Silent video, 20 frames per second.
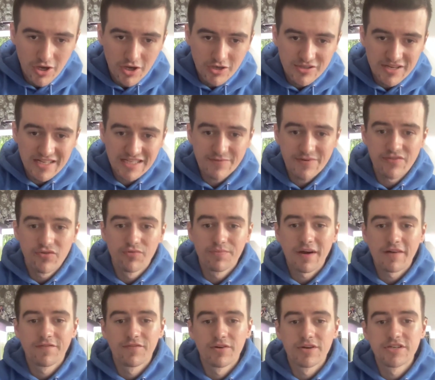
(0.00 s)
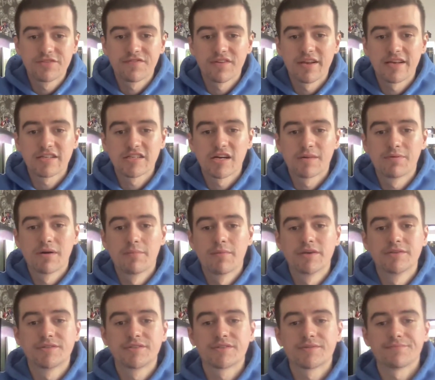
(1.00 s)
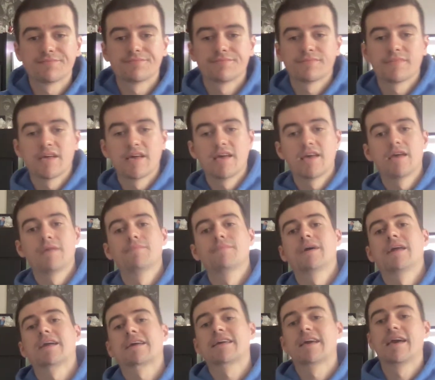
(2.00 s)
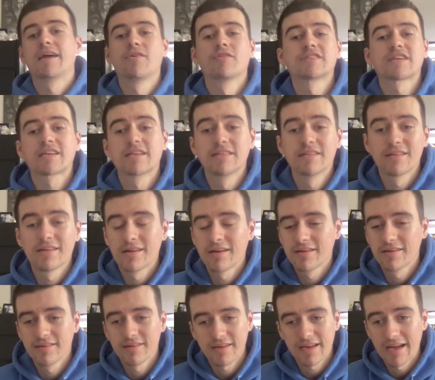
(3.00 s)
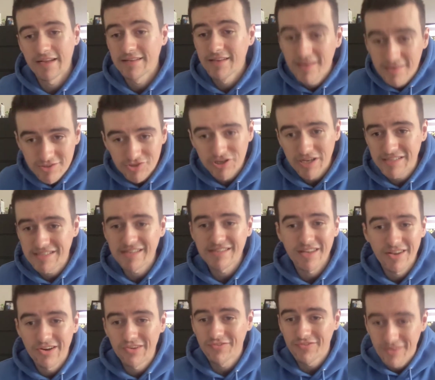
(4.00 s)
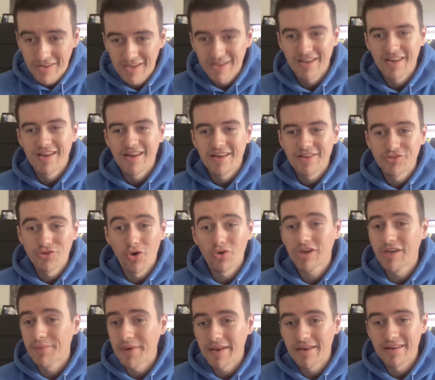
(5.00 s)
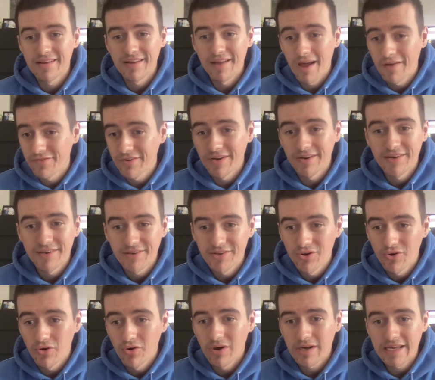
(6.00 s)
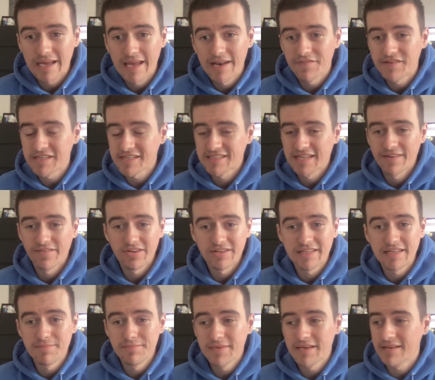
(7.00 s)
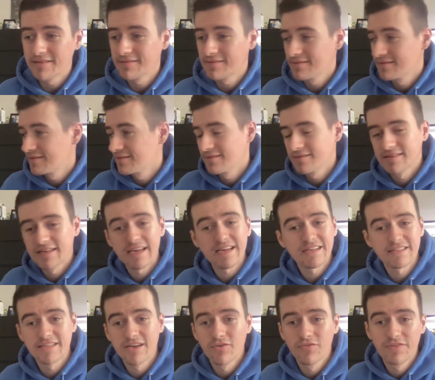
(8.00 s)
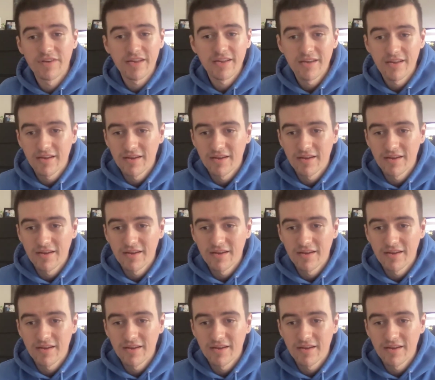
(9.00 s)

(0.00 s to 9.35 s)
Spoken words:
that's a wee roadmap for you for the next couple of months. And again, I can't stress this enough, document everything. Again, if you're sitting with a team meeting, take a selfie.